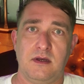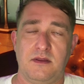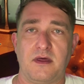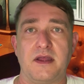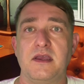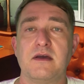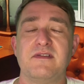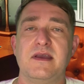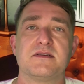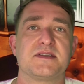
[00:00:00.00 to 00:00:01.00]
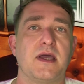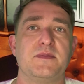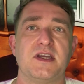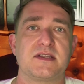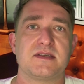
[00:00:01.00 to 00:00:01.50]
The idea of legal
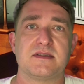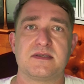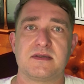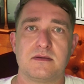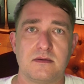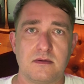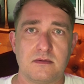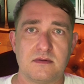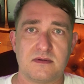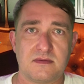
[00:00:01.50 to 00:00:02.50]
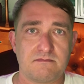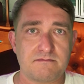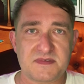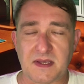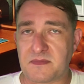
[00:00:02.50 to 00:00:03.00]
subjects is
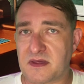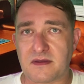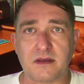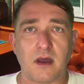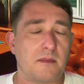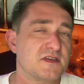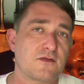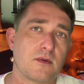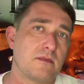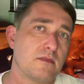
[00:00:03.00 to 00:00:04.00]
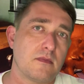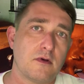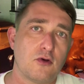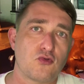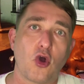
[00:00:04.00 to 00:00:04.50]
something that comes from
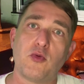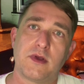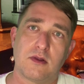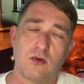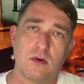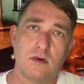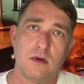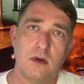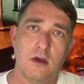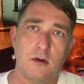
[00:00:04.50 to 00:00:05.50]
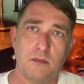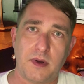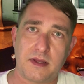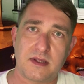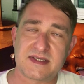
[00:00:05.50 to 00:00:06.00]
Roman law,
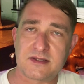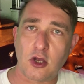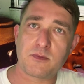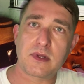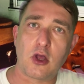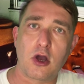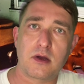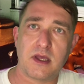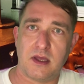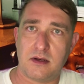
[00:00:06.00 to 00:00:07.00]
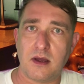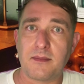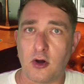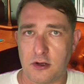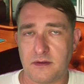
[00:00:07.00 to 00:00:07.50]
but does not belong in a
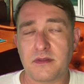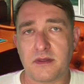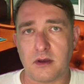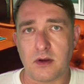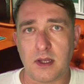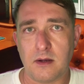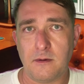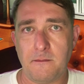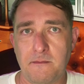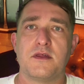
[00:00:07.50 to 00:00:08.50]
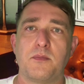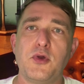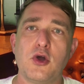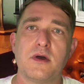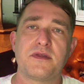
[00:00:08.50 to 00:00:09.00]
modern theory. The
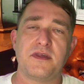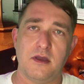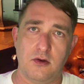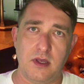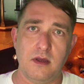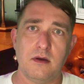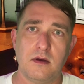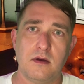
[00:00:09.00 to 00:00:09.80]
pure theory